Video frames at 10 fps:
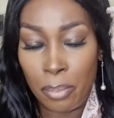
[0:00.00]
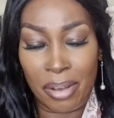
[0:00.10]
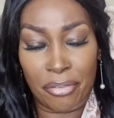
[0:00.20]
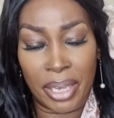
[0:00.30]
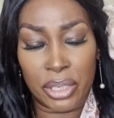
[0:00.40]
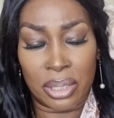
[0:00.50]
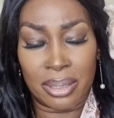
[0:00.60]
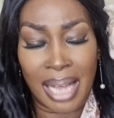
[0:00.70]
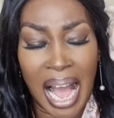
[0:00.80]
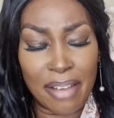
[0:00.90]

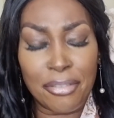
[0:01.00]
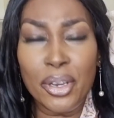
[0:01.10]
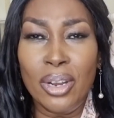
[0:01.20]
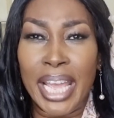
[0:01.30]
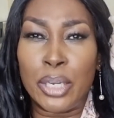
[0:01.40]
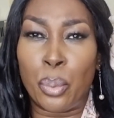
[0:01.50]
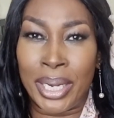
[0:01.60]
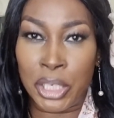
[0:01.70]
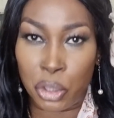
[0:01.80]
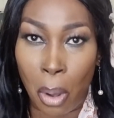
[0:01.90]
perfection. I feel like
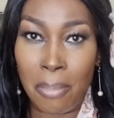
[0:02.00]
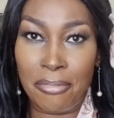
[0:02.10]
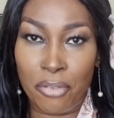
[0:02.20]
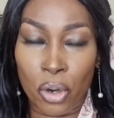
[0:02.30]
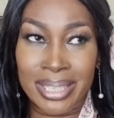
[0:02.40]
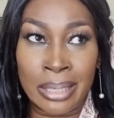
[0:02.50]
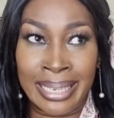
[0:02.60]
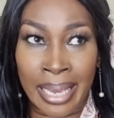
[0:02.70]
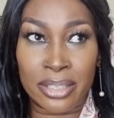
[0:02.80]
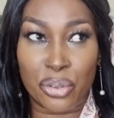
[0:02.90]
when Tom
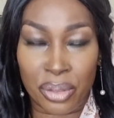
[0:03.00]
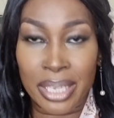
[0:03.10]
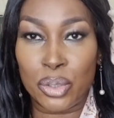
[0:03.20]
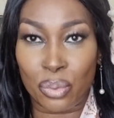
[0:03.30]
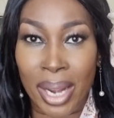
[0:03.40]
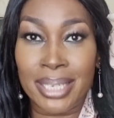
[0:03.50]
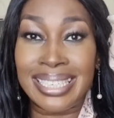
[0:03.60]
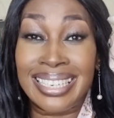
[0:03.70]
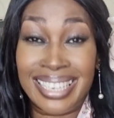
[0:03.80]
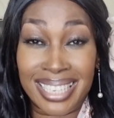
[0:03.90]
Ford gets things right,
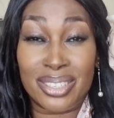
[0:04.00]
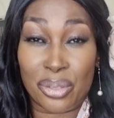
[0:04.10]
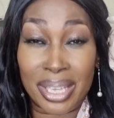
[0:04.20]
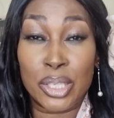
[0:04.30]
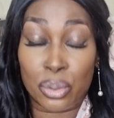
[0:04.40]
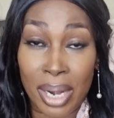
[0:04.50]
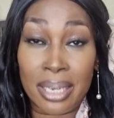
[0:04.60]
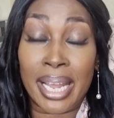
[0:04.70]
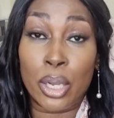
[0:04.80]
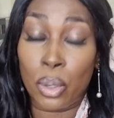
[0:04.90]
he gets things
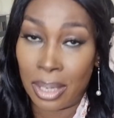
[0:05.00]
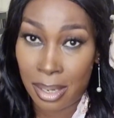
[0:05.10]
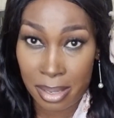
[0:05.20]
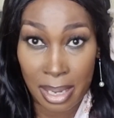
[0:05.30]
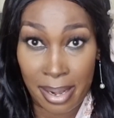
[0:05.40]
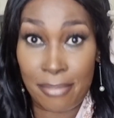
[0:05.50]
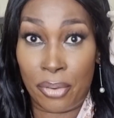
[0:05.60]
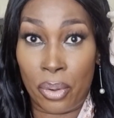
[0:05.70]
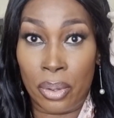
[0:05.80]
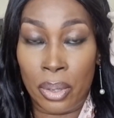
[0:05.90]
right like on another
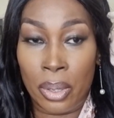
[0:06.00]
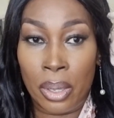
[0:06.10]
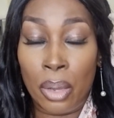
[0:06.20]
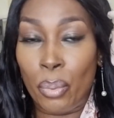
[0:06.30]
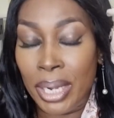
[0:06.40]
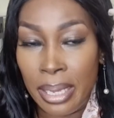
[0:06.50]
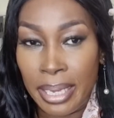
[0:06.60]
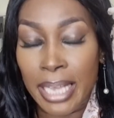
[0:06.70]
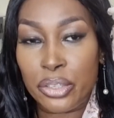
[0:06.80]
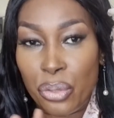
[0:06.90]
level. When he
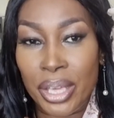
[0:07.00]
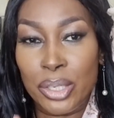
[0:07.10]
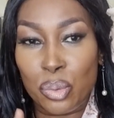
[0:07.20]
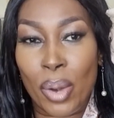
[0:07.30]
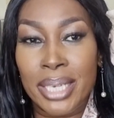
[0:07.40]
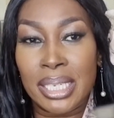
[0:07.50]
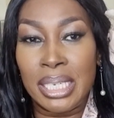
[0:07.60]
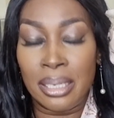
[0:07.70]
gets things right,